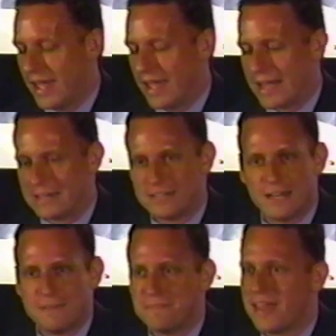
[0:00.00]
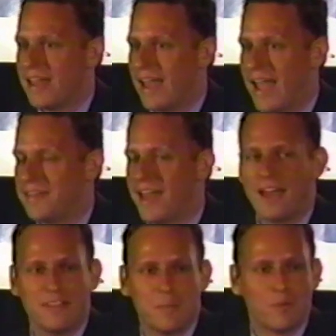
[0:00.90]
and
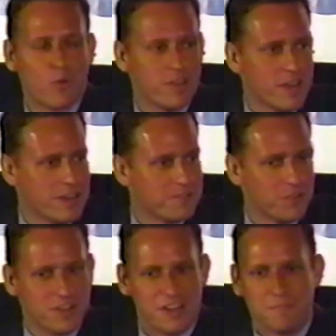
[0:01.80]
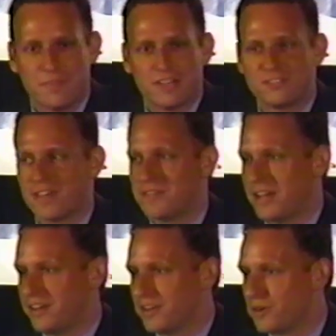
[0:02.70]
they've been working on it for 7,
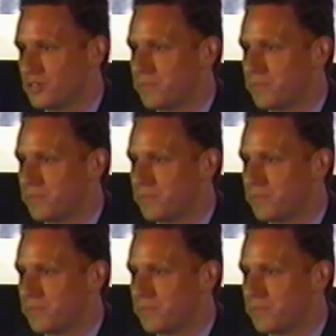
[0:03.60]
8 years.